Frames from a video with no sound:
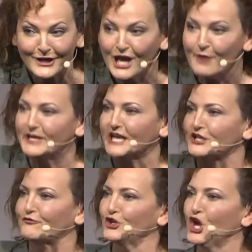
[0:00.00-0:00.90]
Because
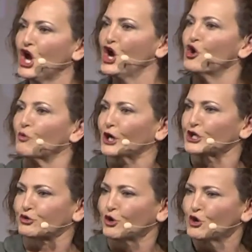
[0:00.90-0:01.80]
if you were a
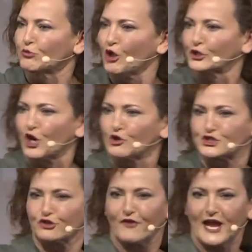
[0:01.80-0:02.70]
true roller coaster
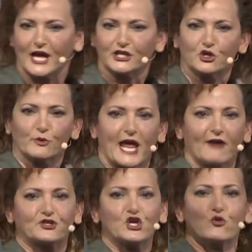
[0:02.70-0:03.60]
fan, you would have
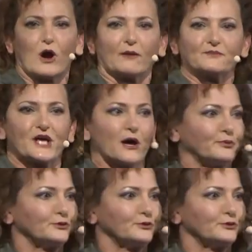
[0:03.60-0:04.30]
two arms up.